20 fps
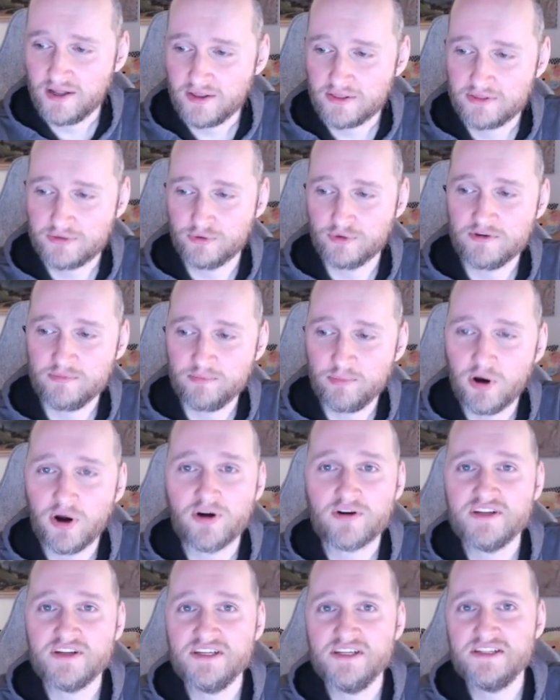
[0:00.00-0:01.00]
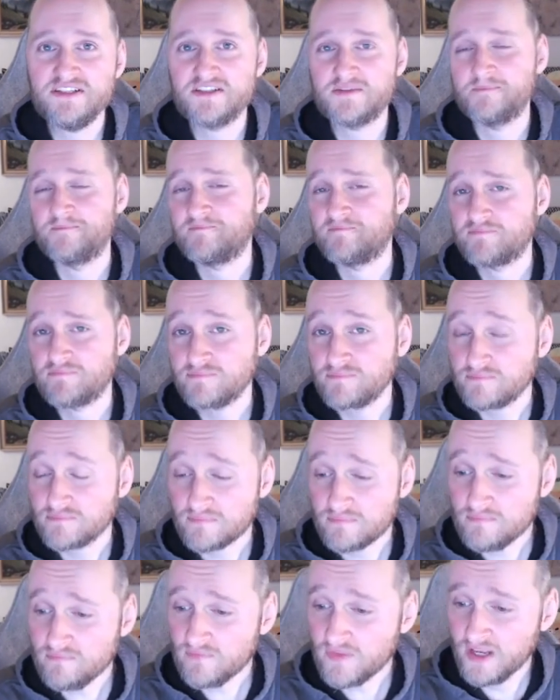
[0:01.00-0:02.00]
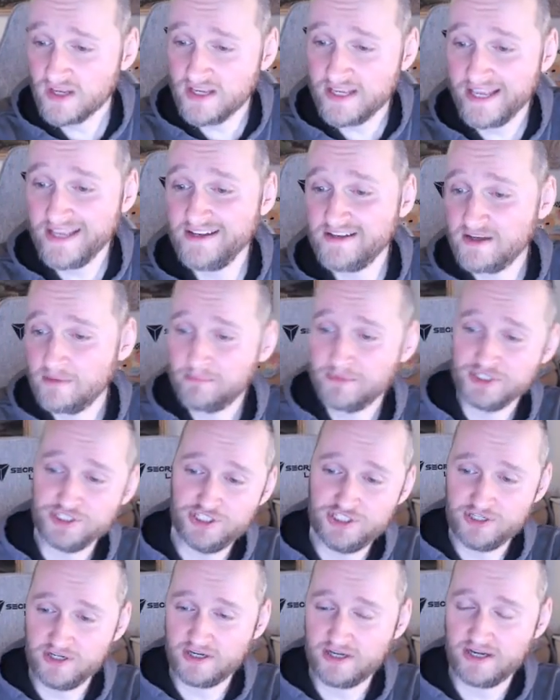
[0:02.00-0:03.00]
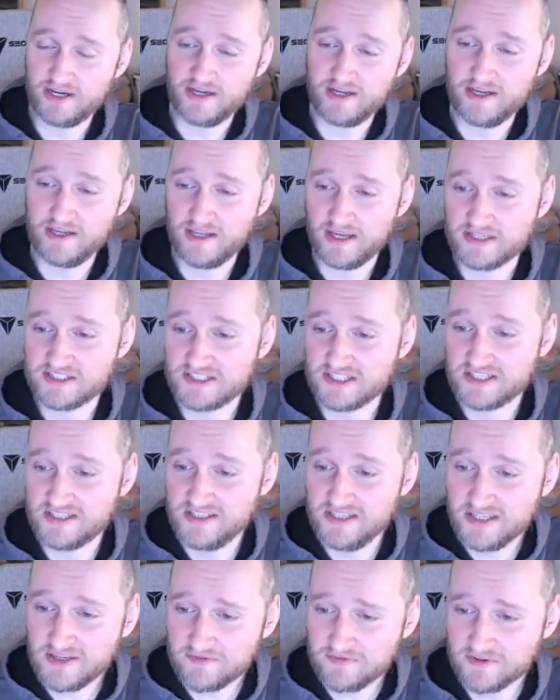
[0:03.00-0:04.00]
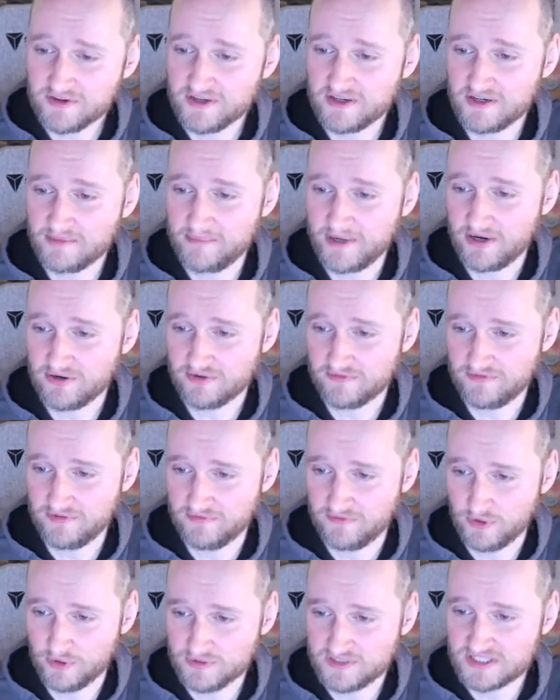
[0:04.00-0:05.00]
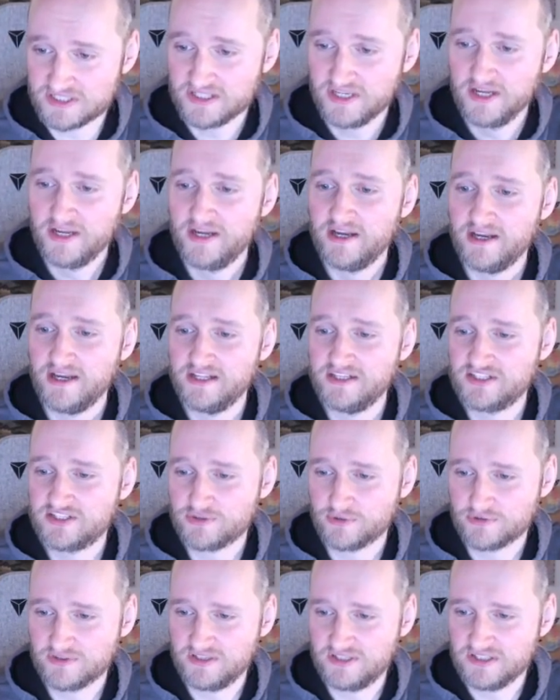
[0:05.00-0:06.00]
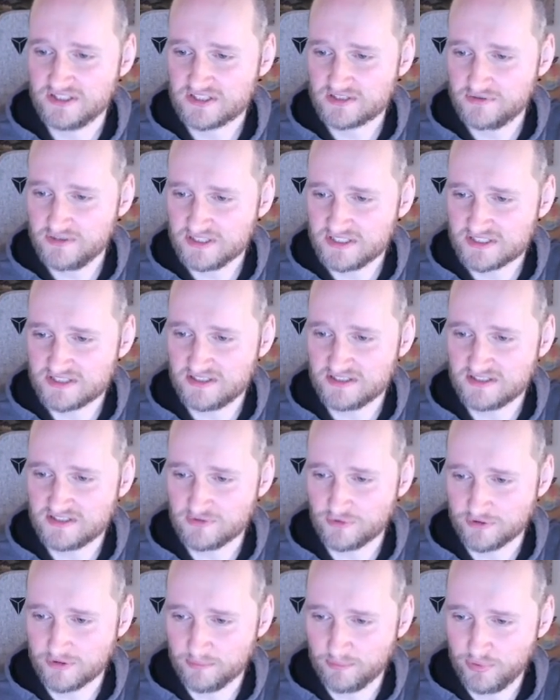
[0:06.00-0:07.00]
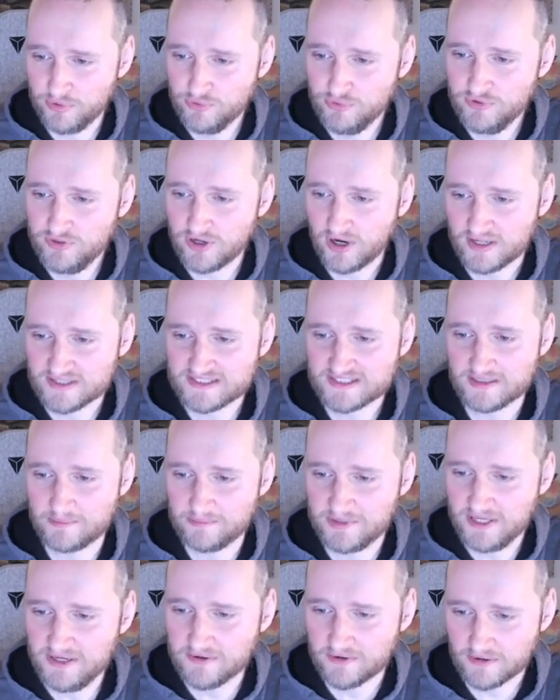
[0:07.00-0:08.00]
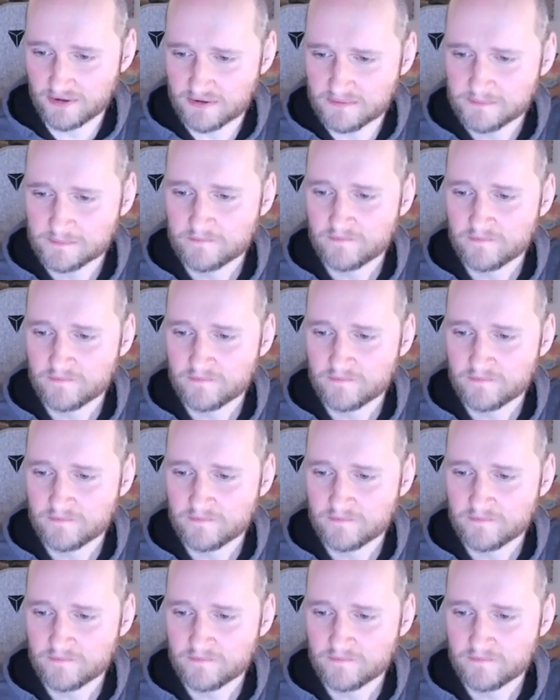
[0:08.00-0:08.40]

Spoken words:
third parties gained a significant amount of the votes in certain districts. This is all the blue dots up here,